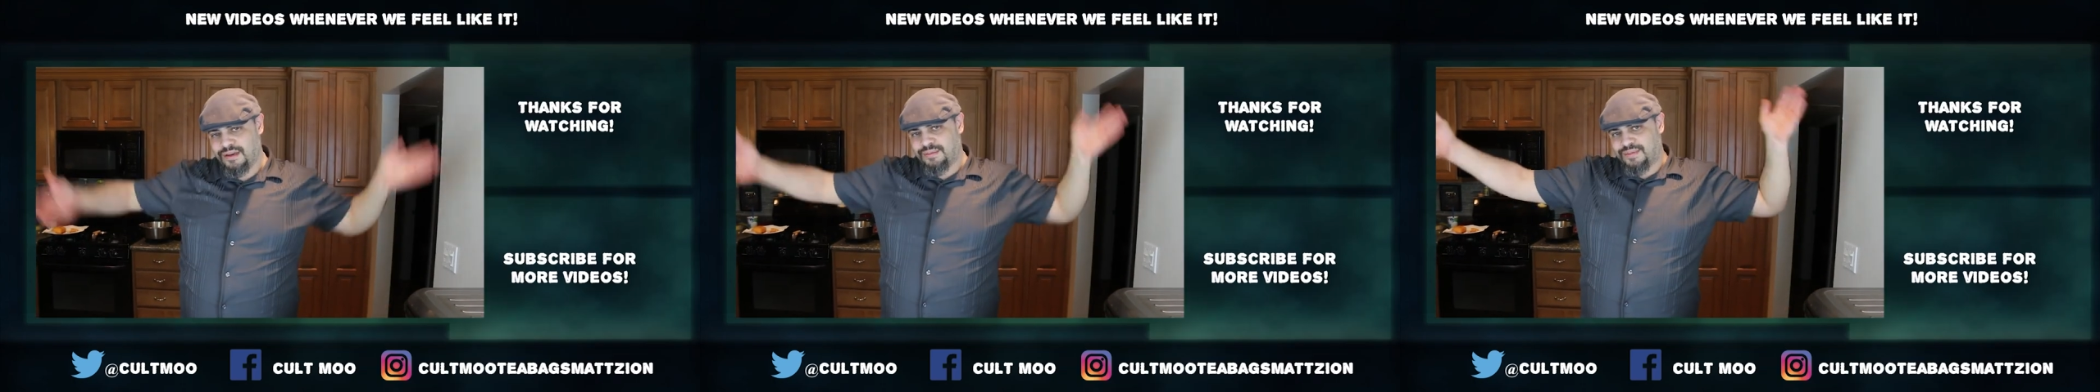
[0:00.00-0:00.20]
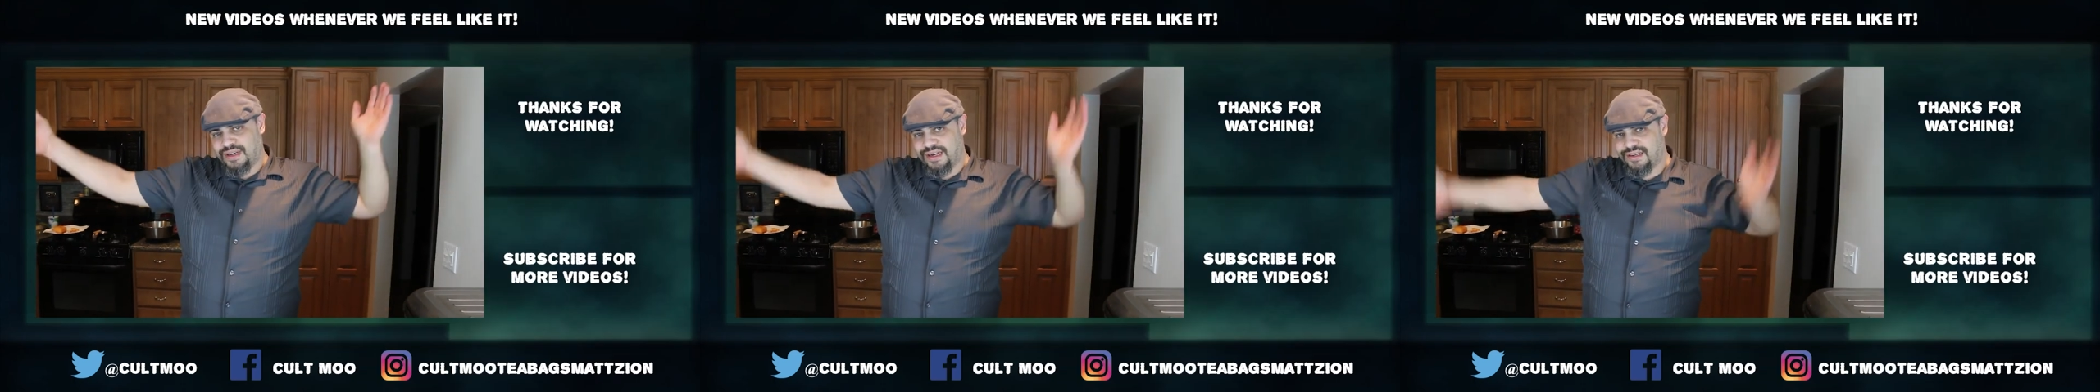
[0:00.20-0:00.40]

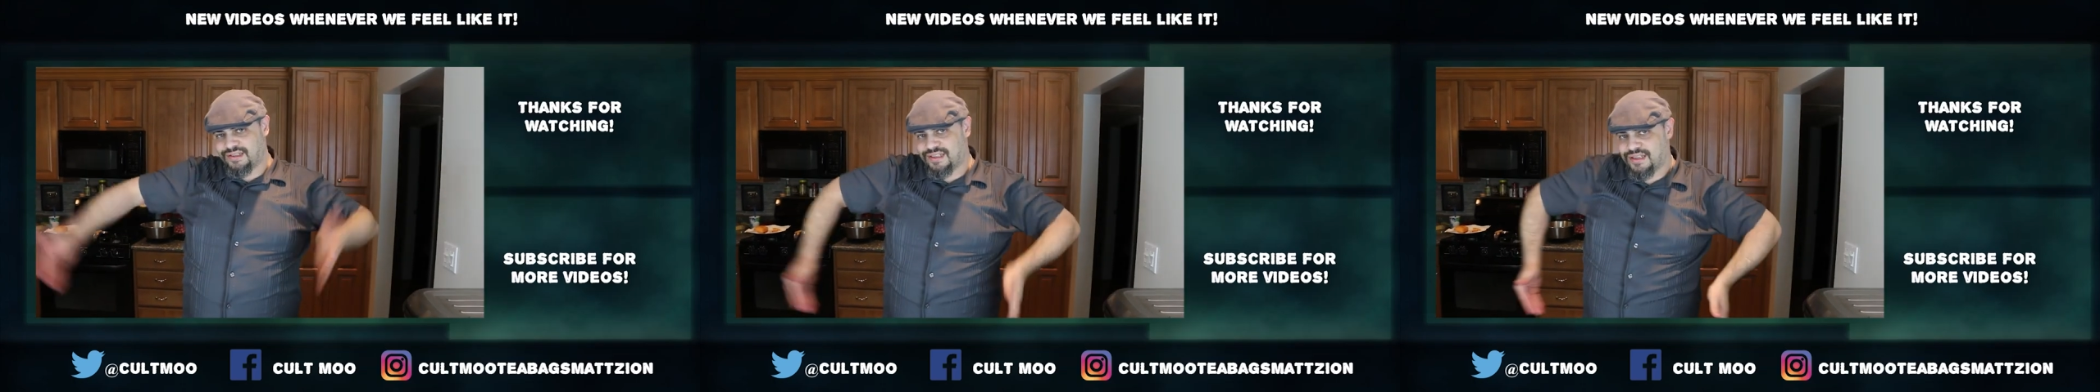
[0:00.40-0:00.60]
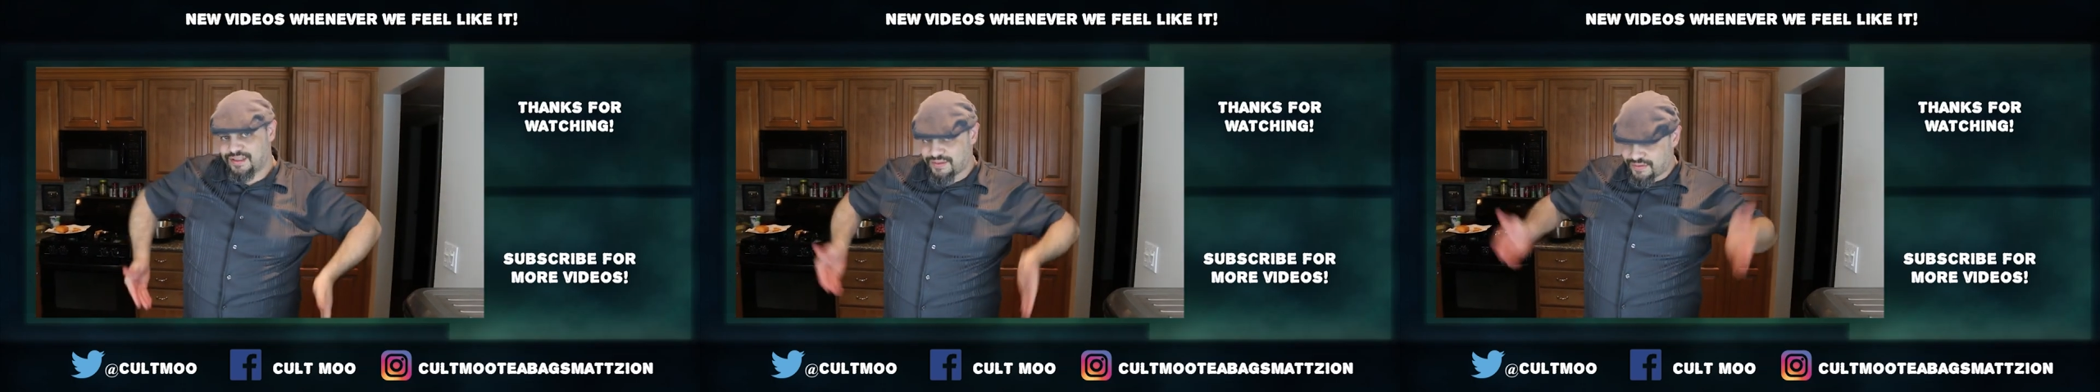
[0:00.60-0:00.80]
Buy
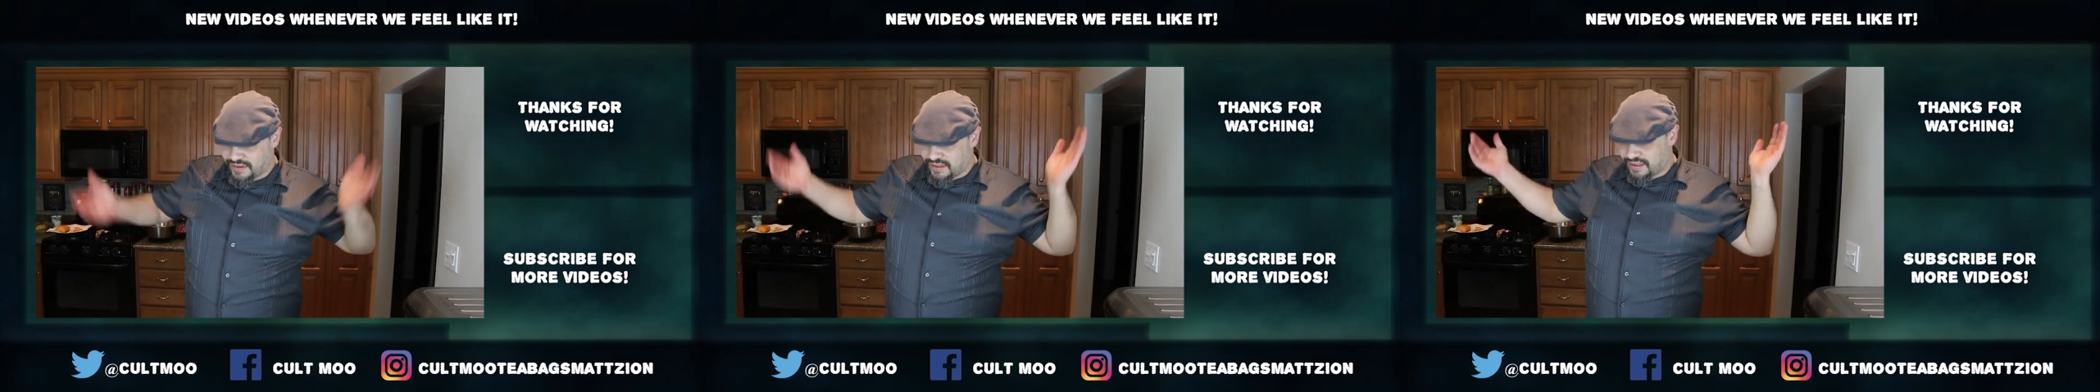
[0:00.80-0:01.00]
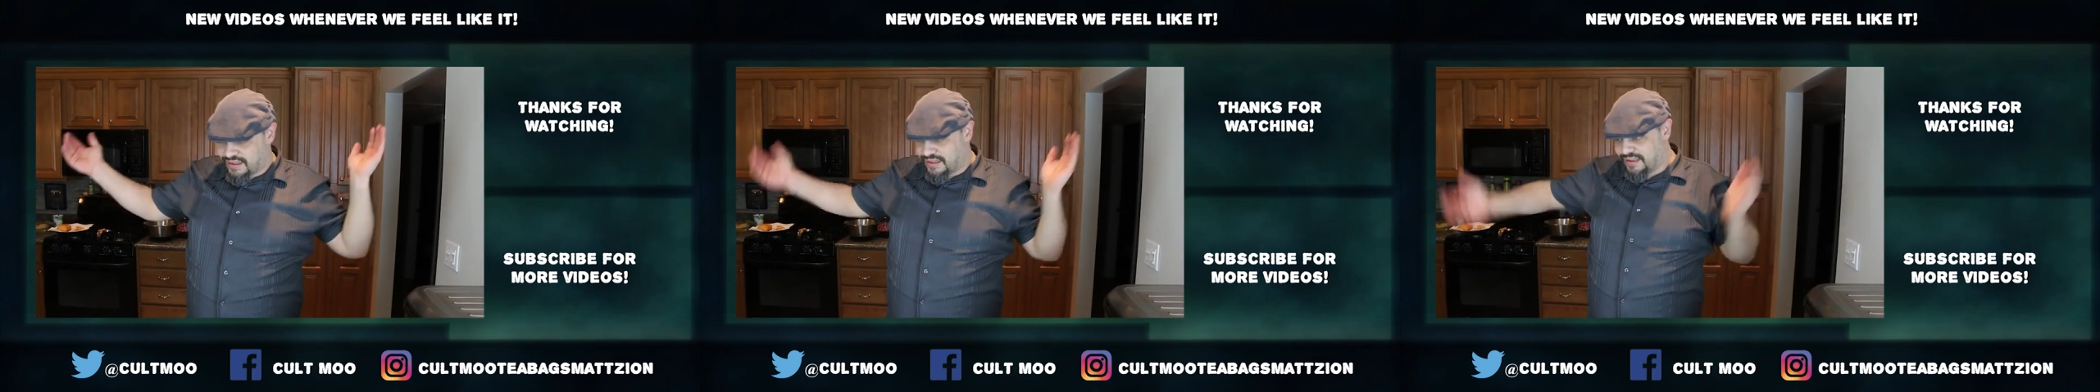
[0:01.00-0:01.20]
yourself
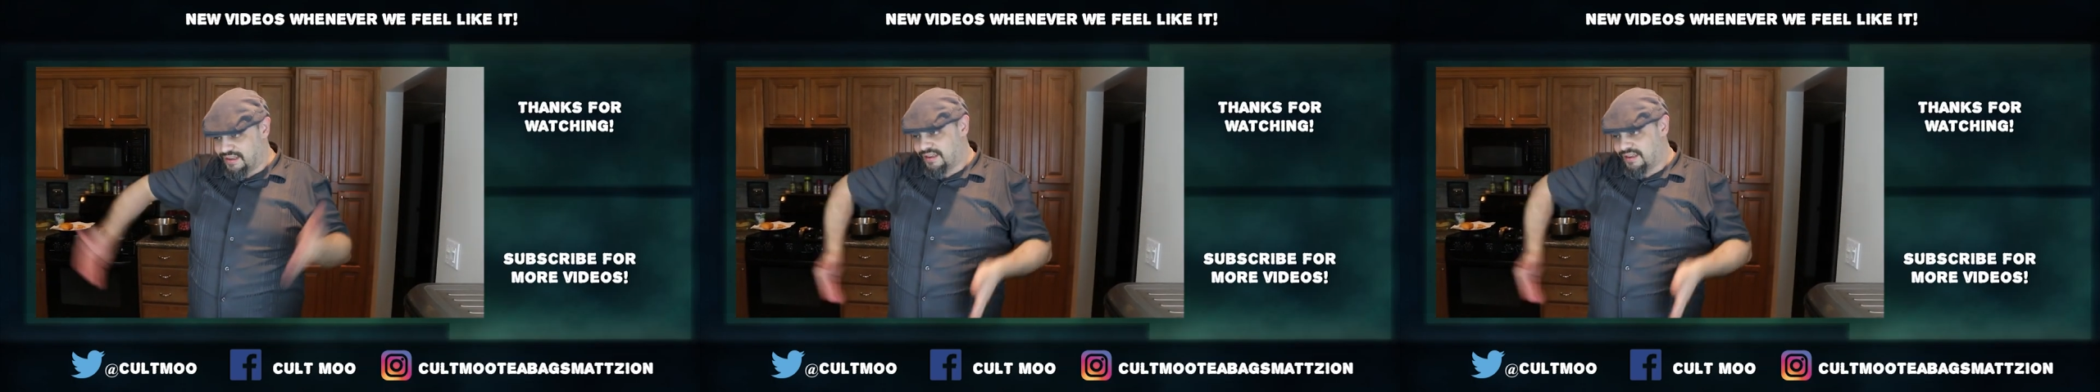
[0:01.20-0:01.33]
a